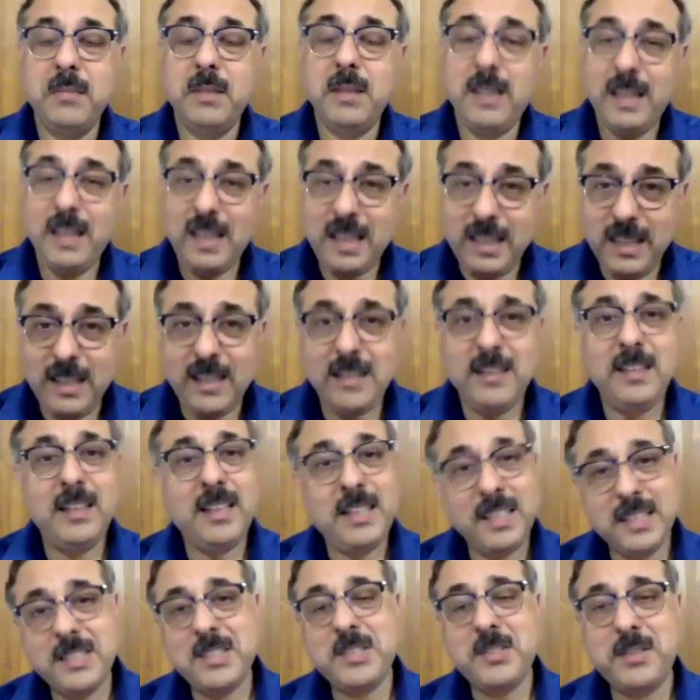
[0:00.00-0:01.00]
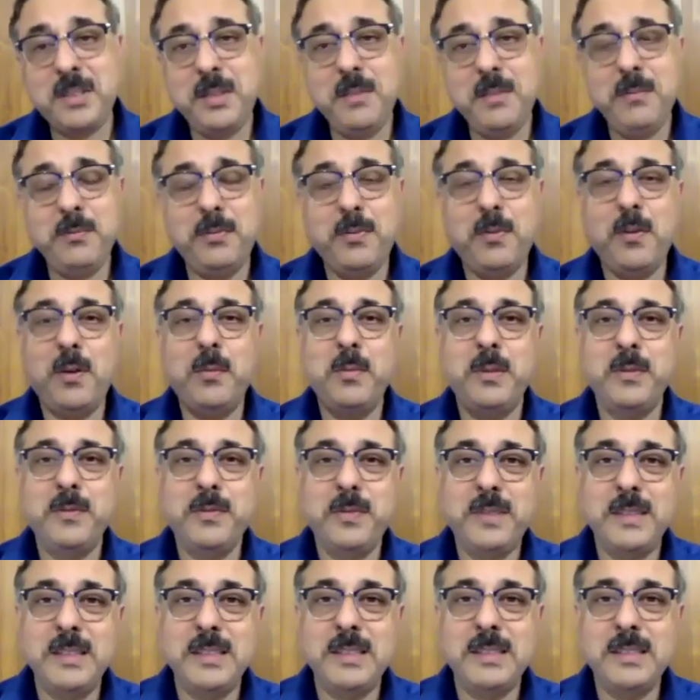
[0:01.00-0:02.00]
And the extreme form
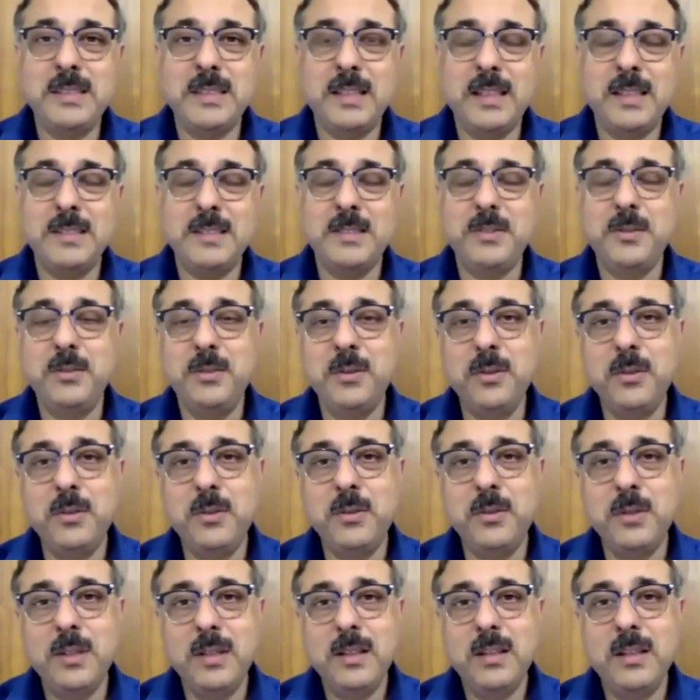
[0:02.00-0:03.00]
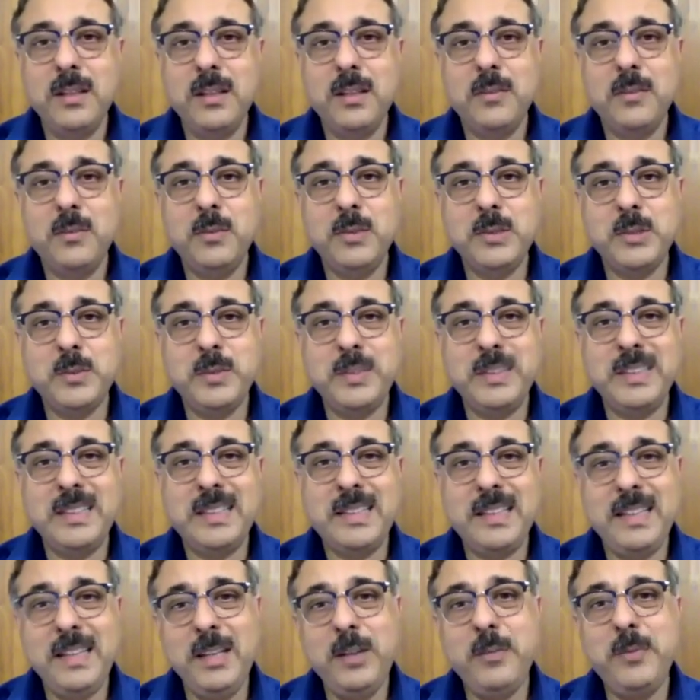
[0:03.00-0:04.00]
of this, as you know, was when
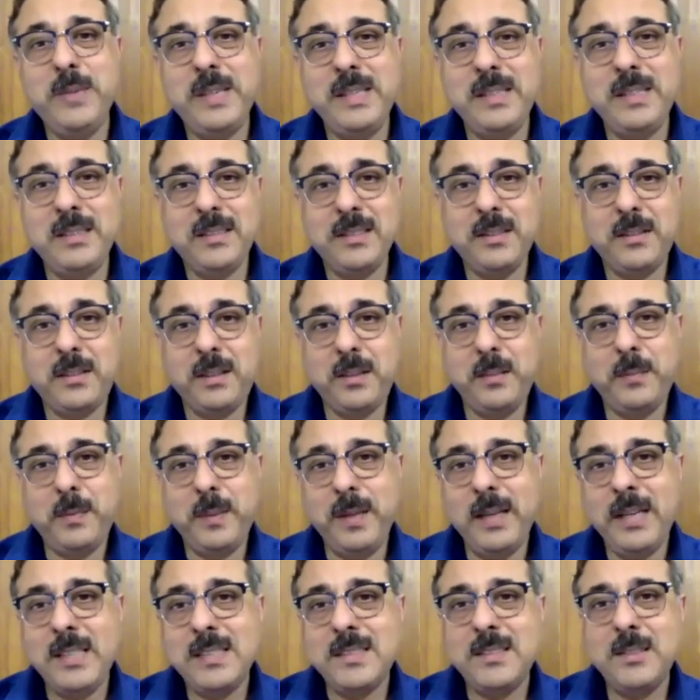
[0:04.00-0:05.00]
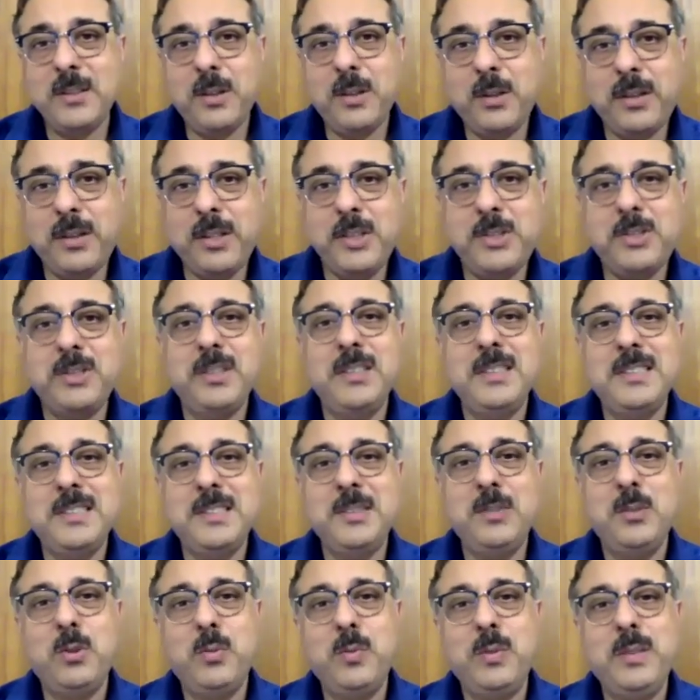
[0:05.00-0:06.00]
Craig Venter replaced the original
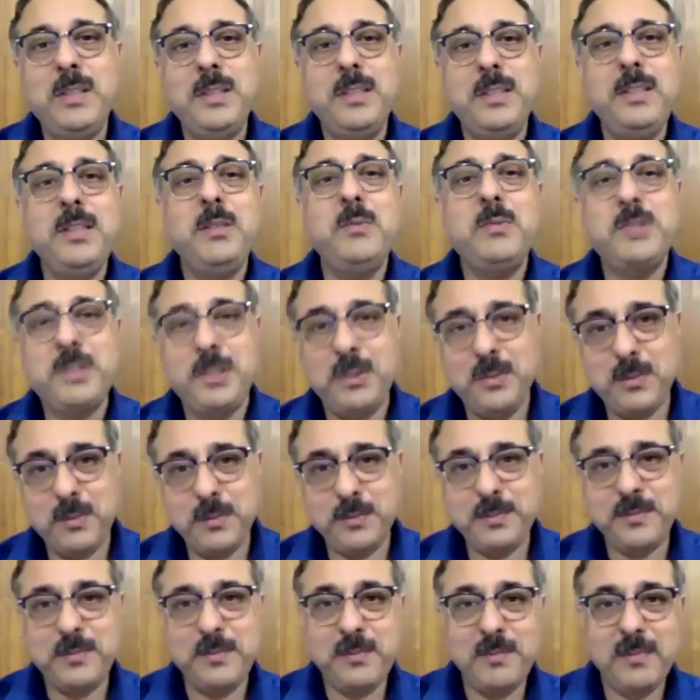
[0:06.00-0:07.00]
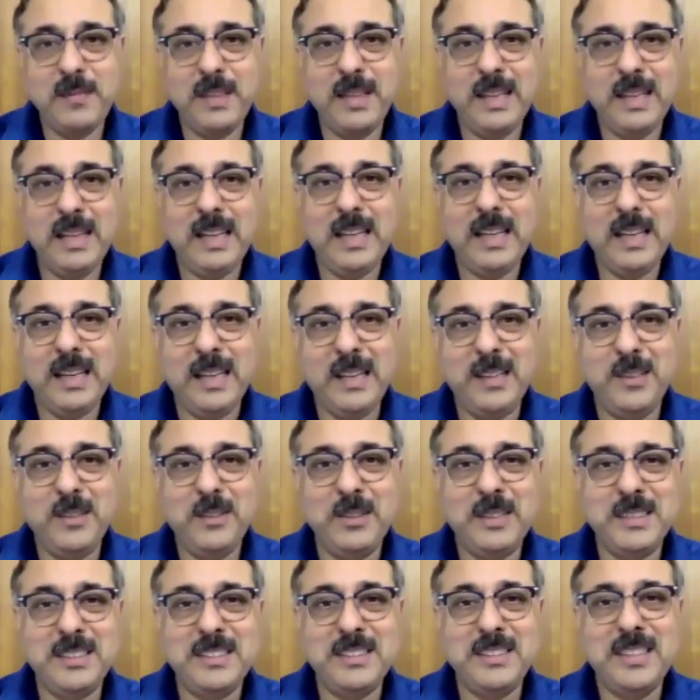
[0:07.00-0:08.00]
genome with a new genome.
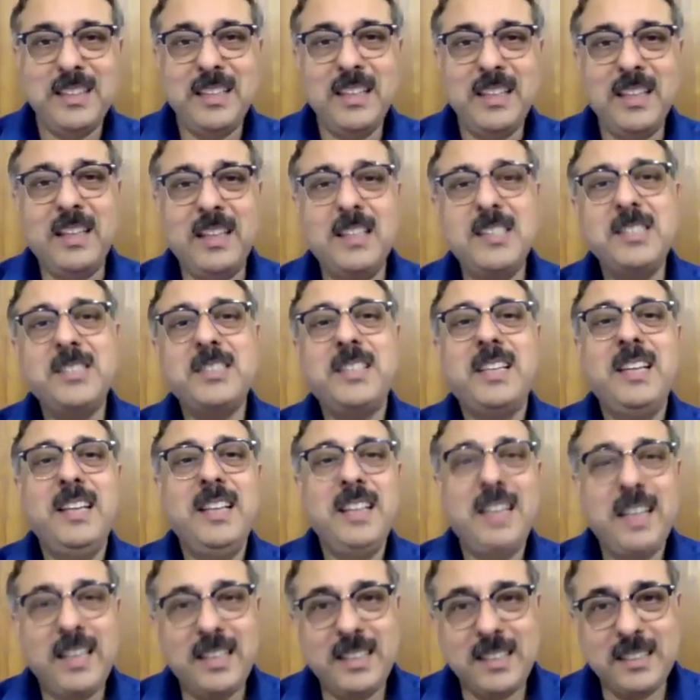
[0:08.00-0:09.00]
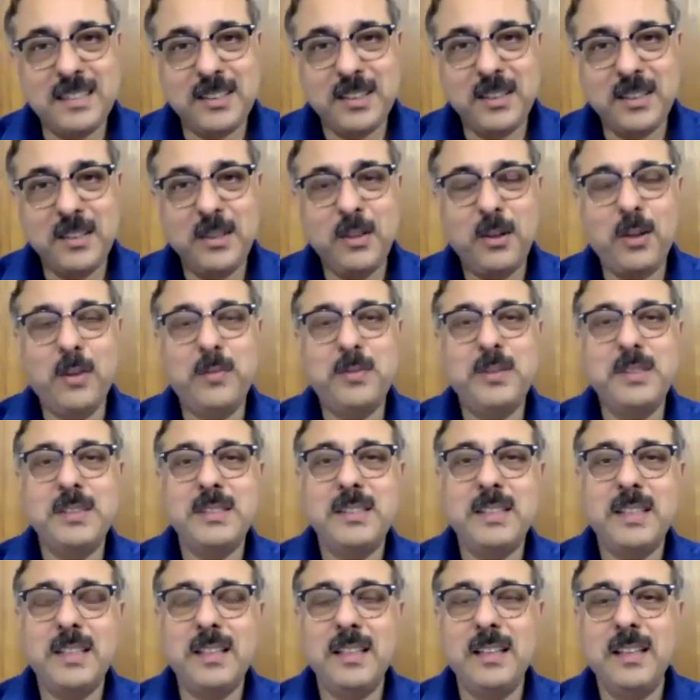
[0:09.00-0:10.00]
This is a large-scale edit of the
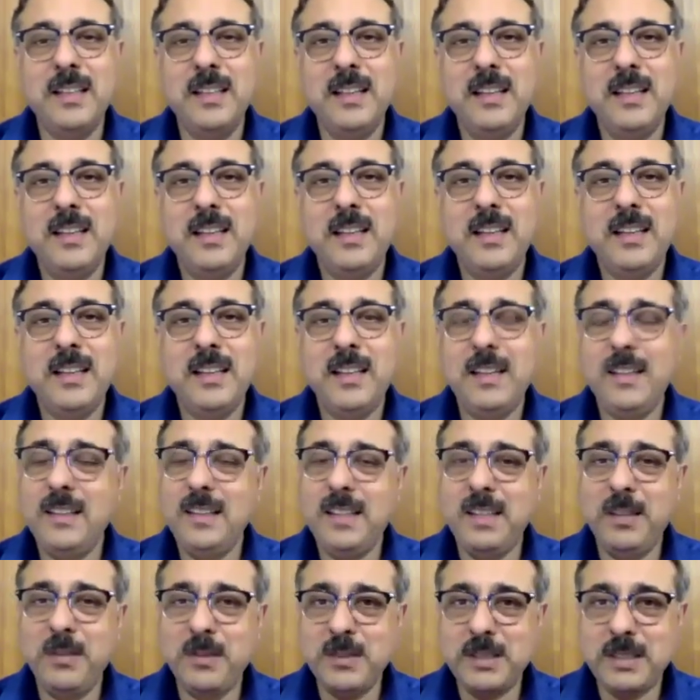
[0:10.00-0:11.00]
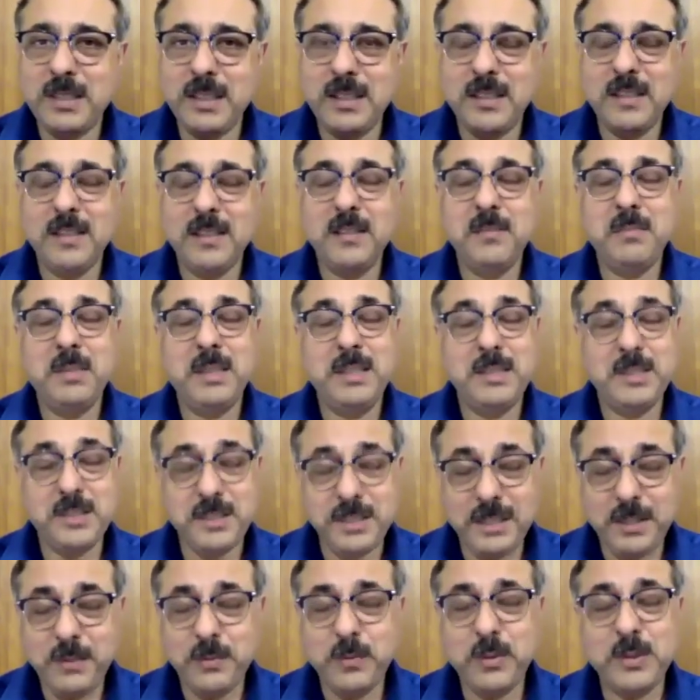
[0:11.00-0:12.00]
cell, and his
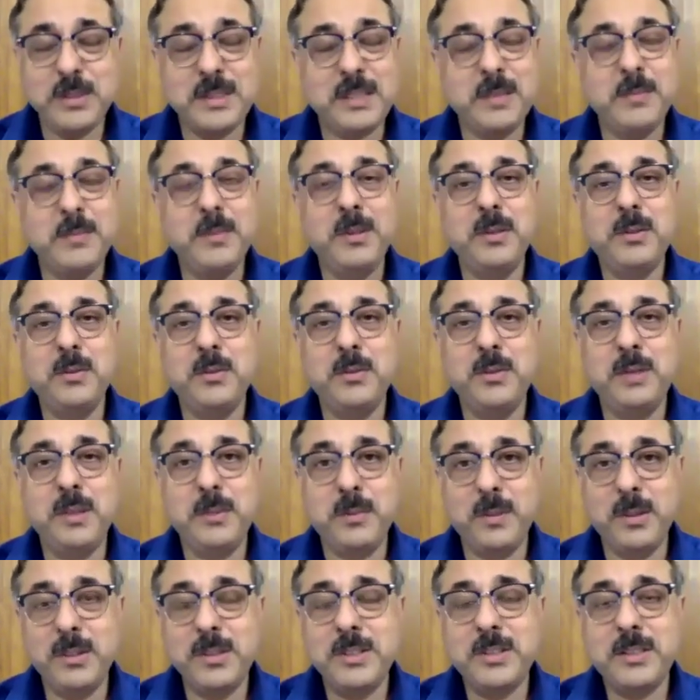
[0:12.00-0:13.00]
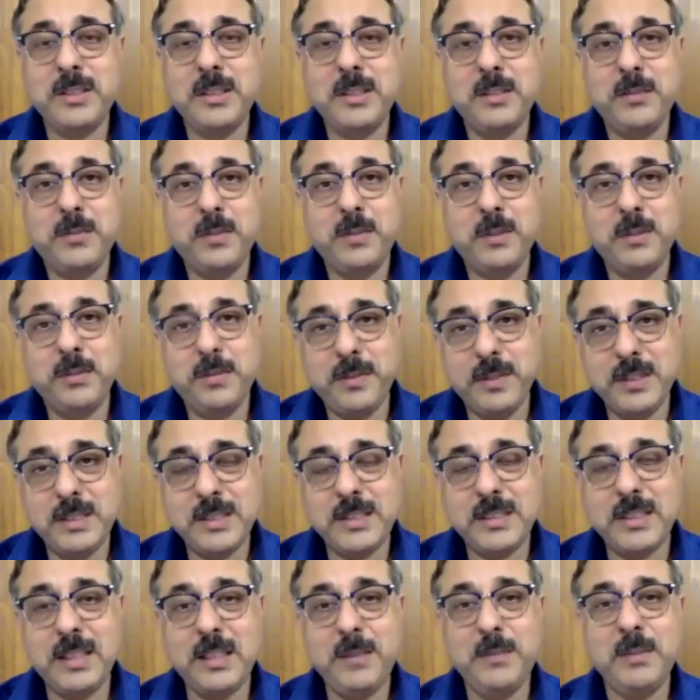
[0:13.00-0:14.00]
team was able to demonstrate for the
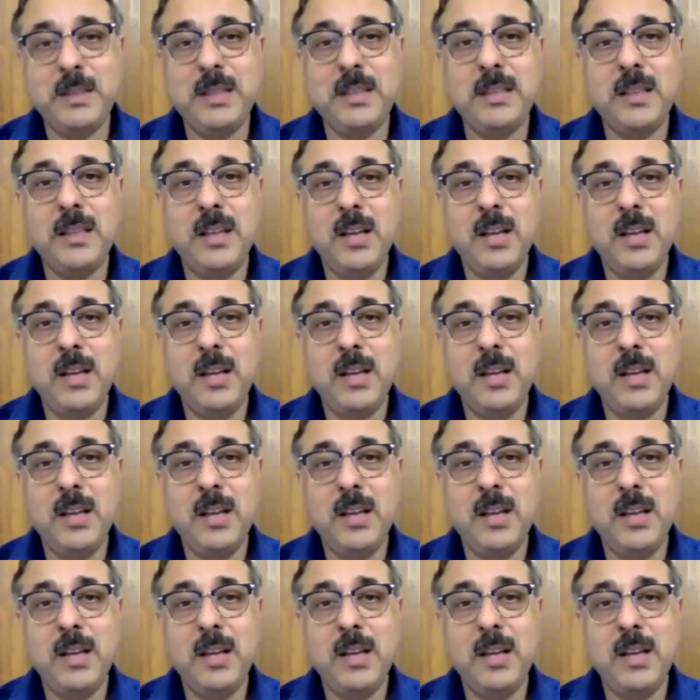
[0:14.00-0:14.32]
first time that